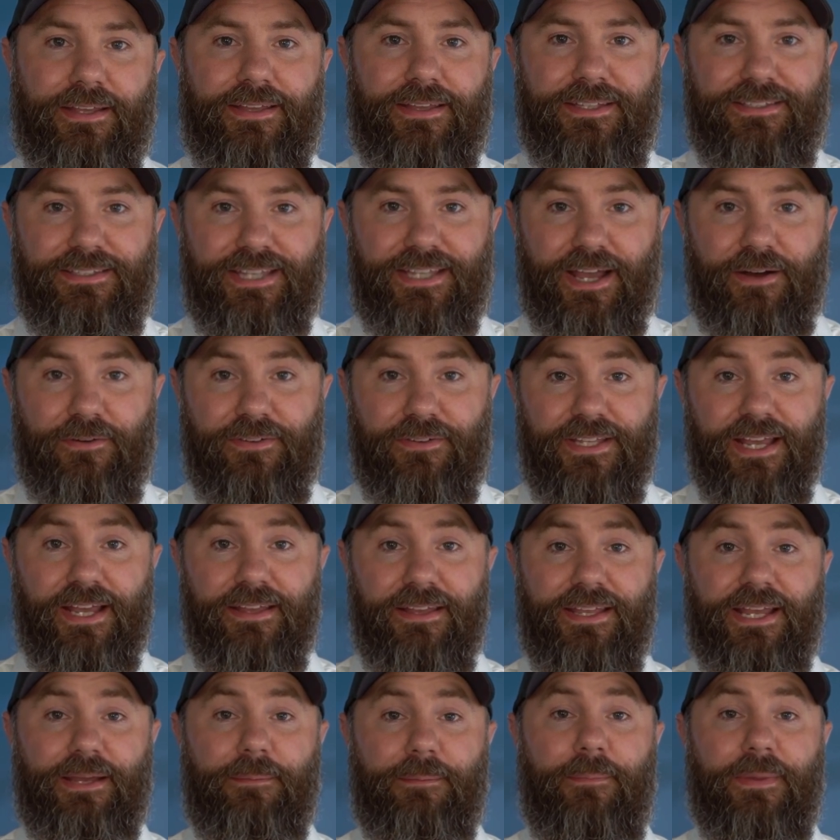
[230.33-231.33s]
this town's got
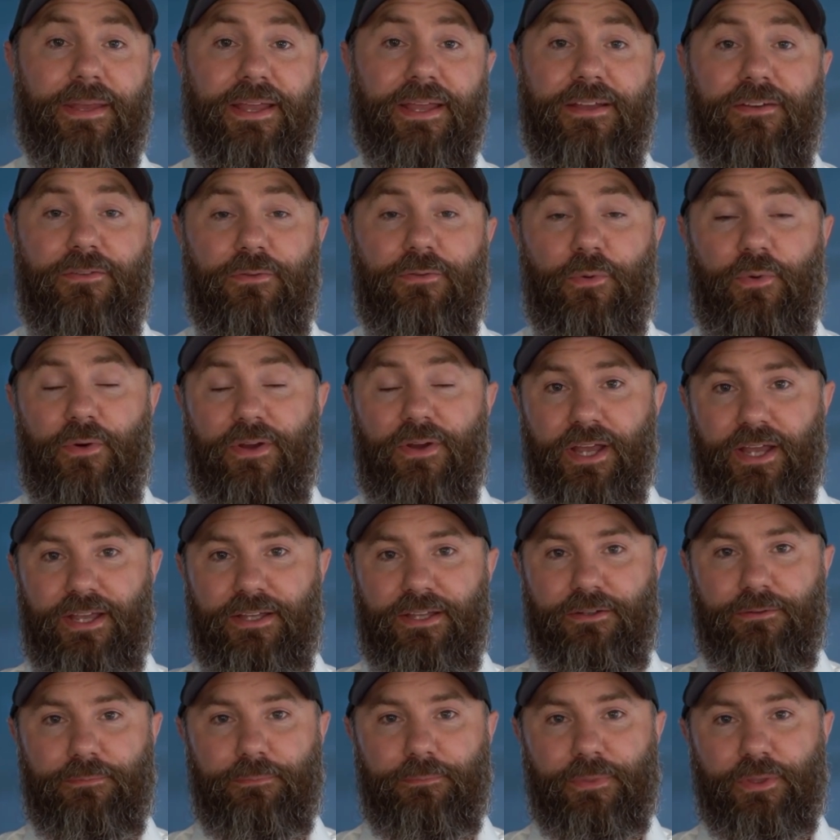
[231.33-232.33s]
that peaceful
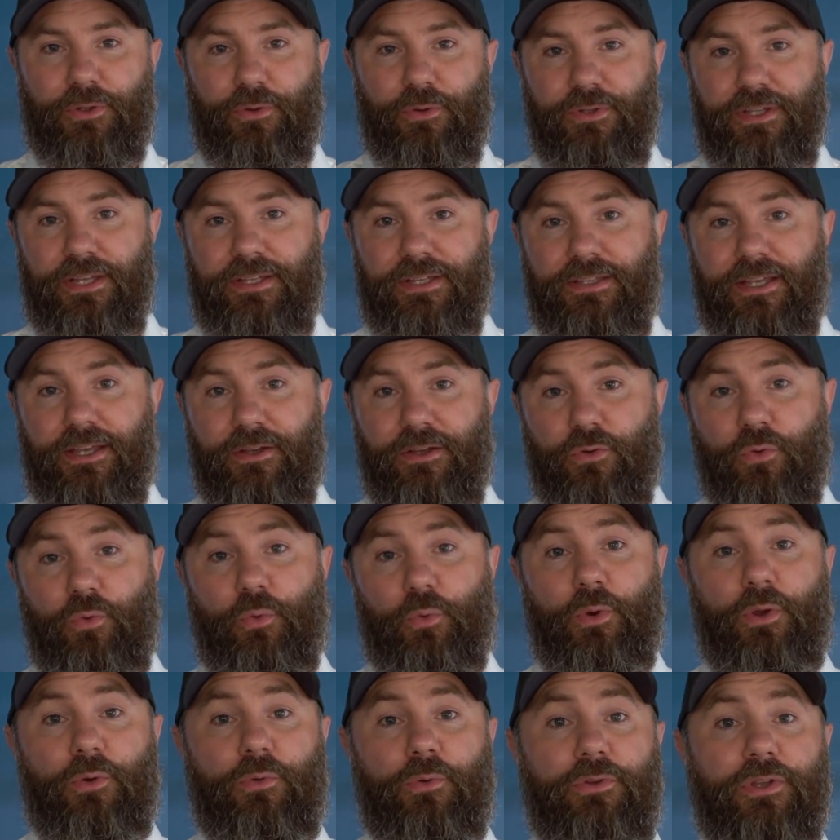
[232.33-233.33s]
kind of beauty that
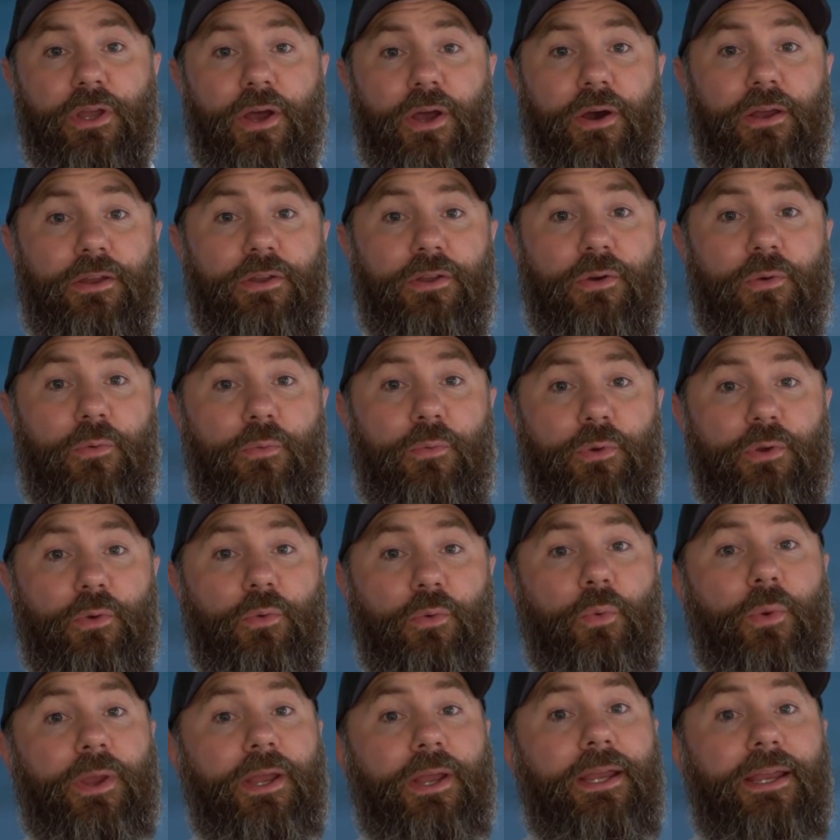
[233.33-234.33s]
grows on you real
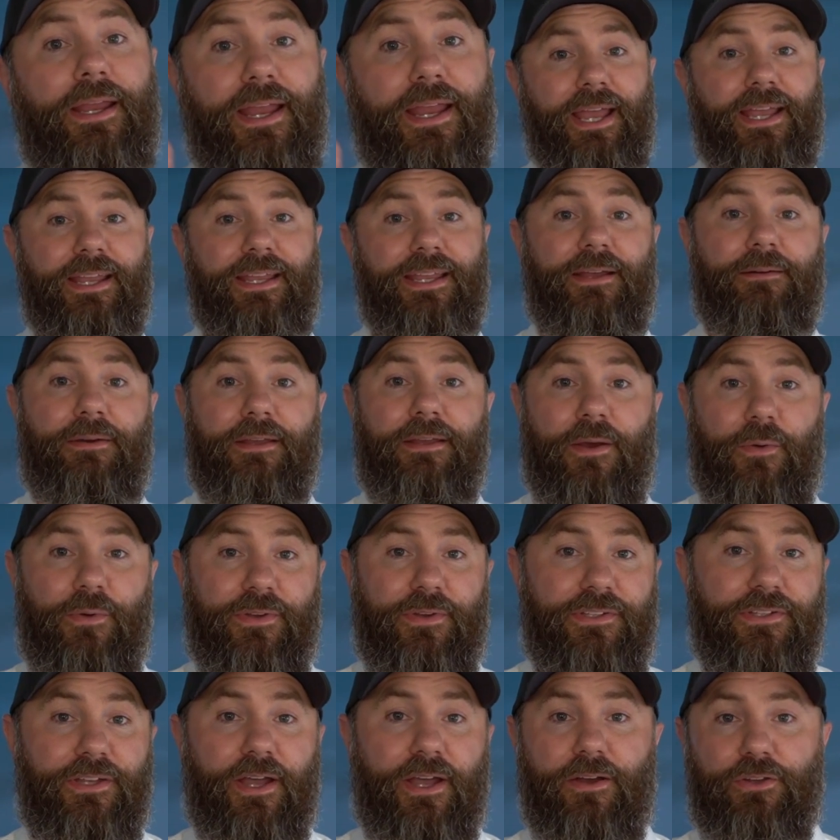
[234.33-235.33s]
quick. And even though
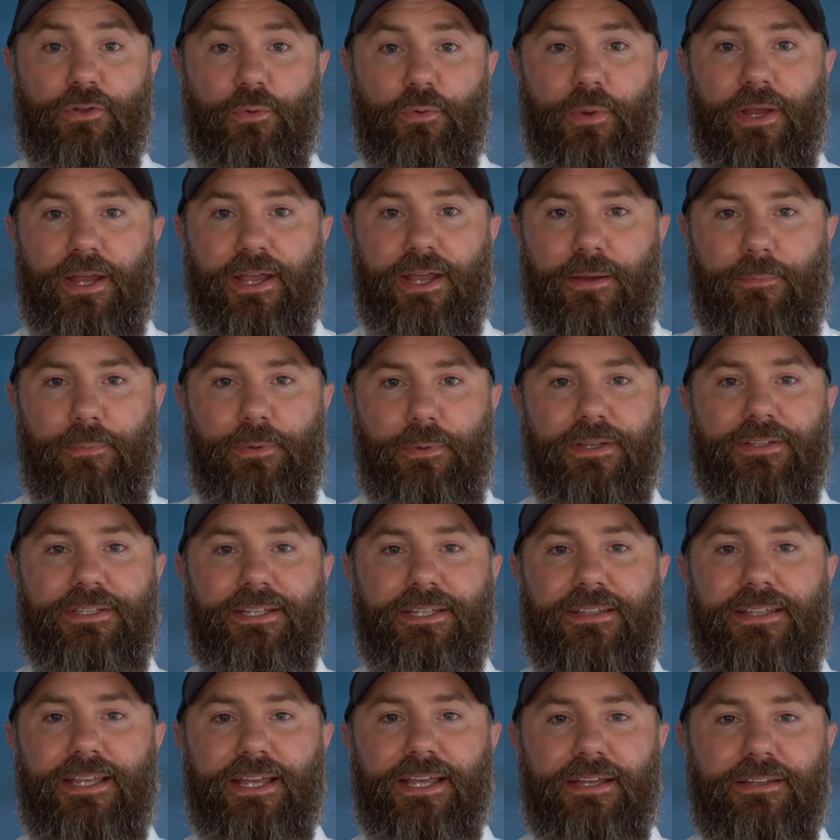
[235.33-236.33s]
it's tucked away,
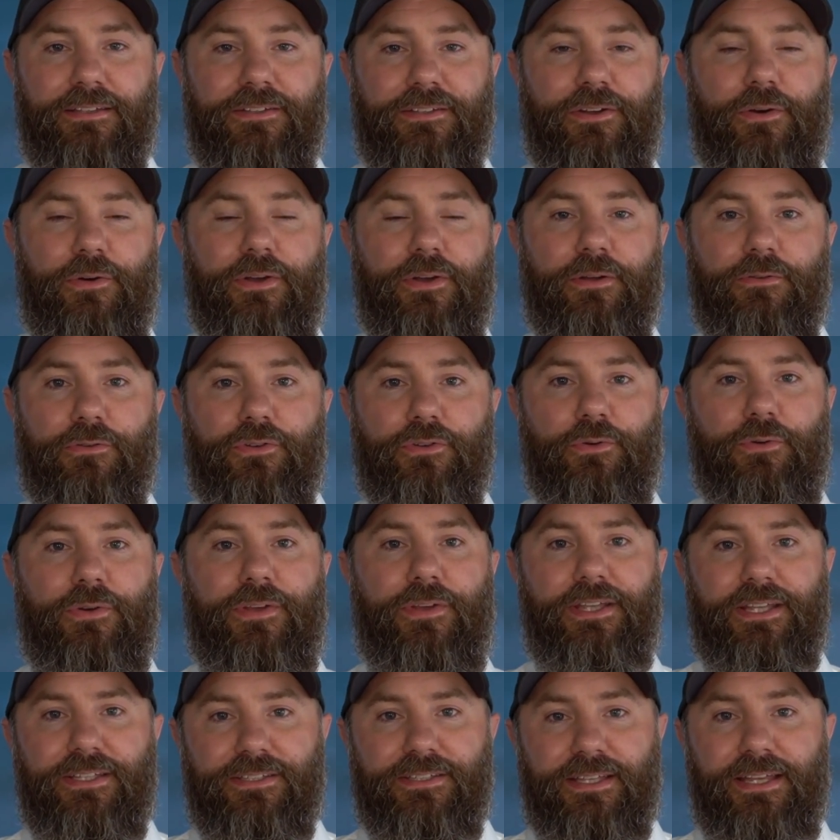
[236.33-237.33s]
Princess Anne still gives you
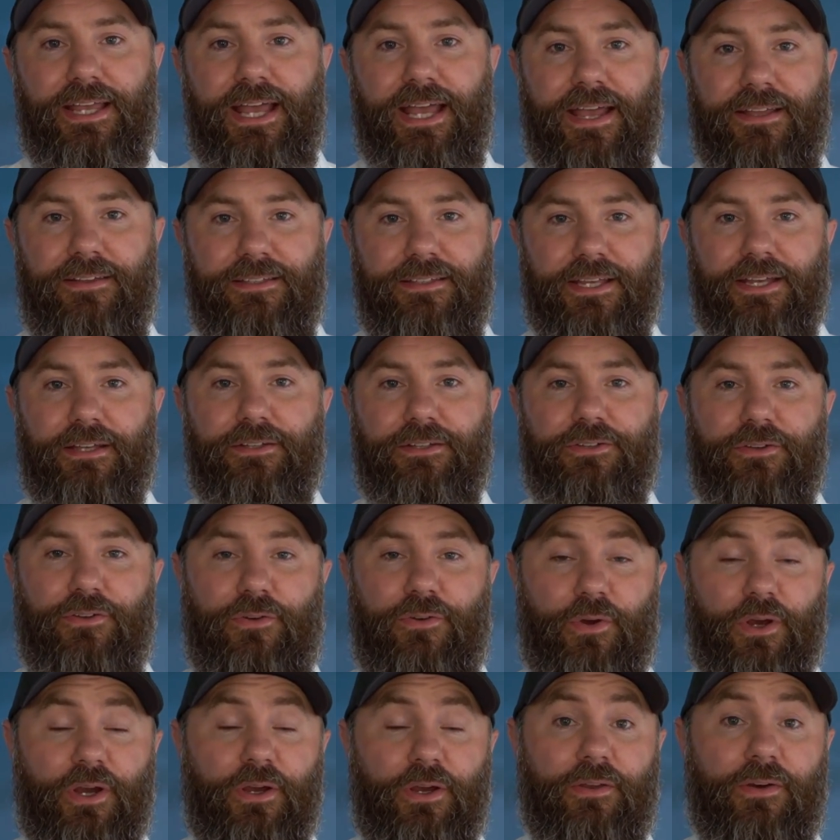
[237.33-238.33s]
decent access to
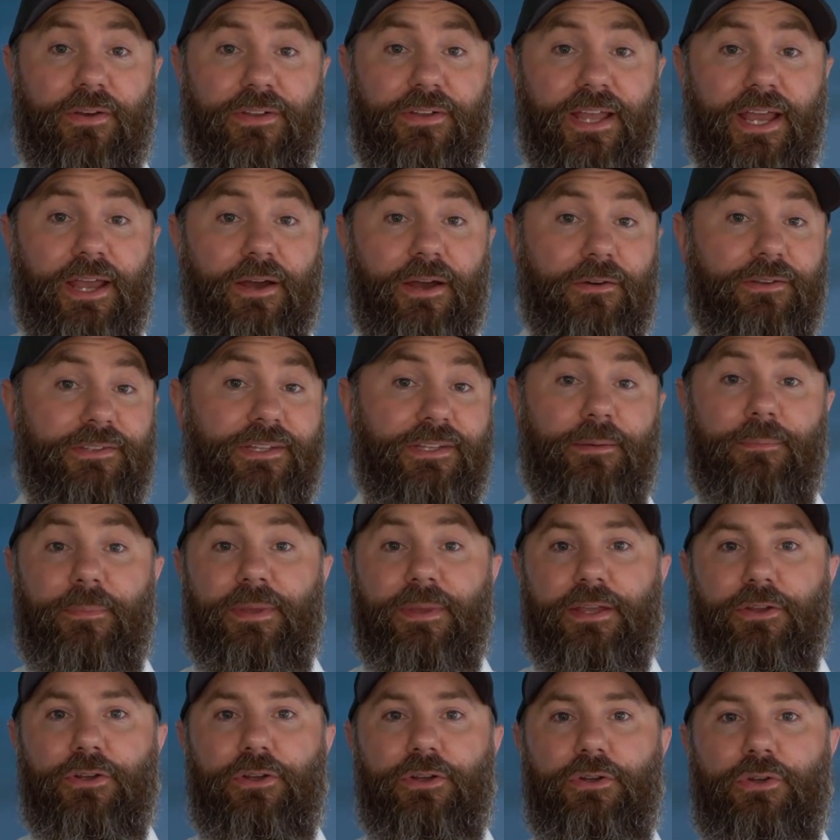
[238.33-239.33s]
other towns and
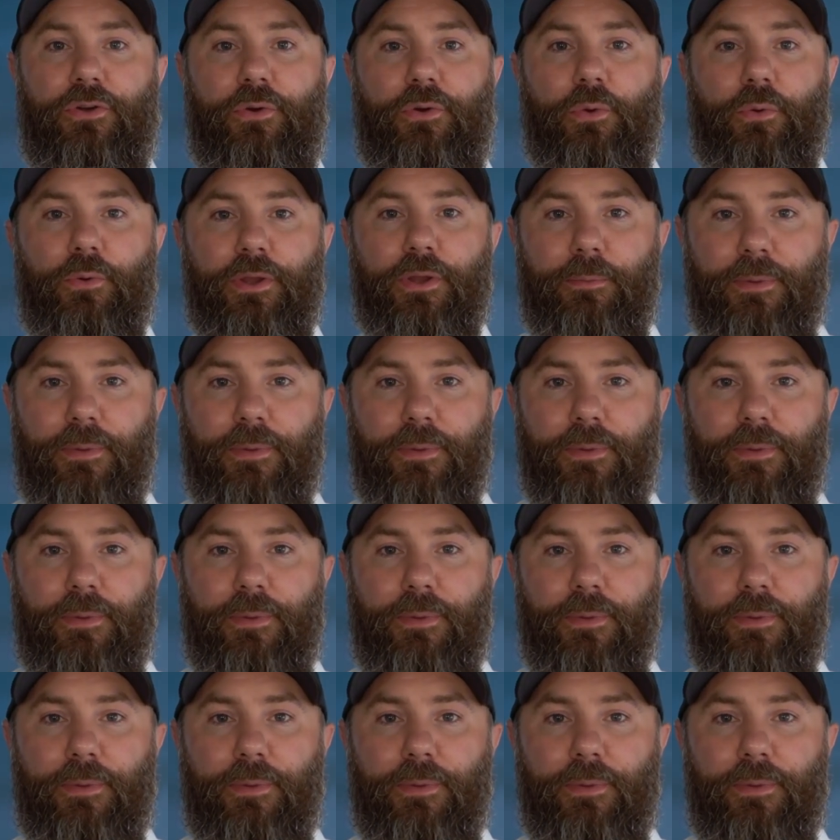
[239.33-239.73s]
beaches. You're only